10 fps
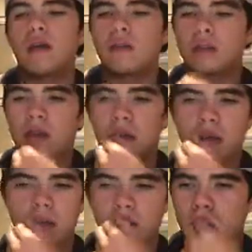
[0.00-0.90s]

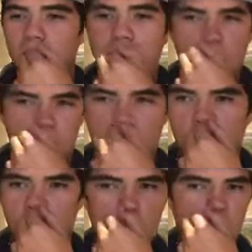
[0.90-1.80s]
and
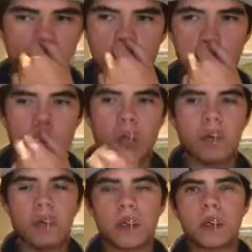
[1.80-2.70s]
now that I actually helped
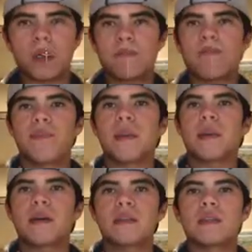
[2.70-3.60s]
on,
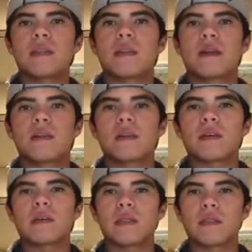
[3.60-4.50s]
I did the
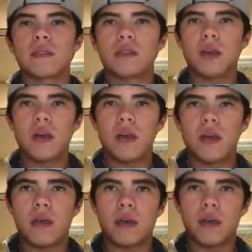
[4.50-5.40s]
calculations,
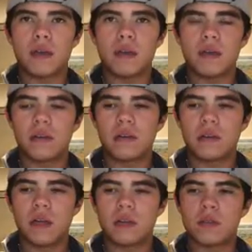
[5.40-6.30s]
and
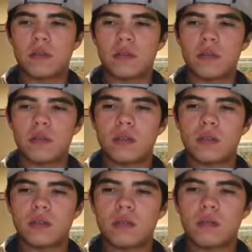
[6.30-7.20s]
that's what it
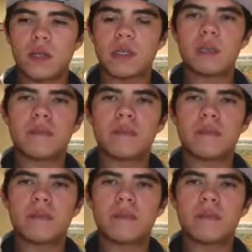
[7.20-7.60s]
turned out to be.